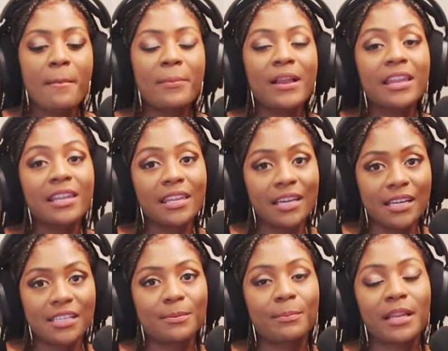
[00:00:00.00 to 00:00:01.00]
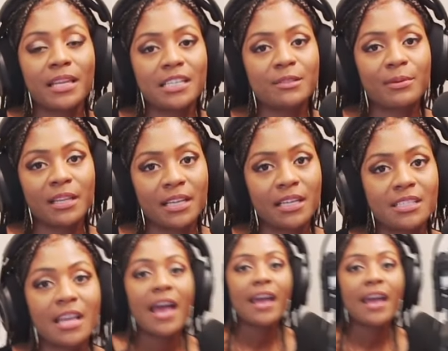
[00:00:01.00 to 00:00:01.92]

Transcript: please please please